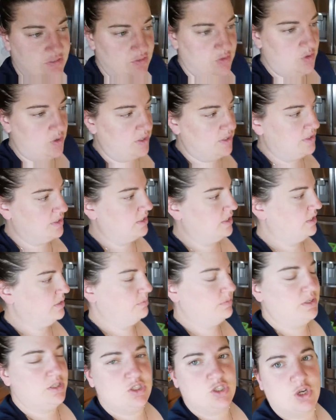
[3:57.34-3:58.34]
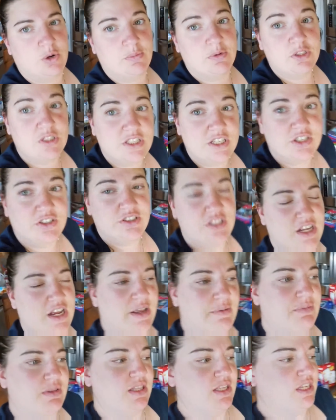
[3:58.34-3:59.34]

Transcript: of quiet time. It's almost dinner time and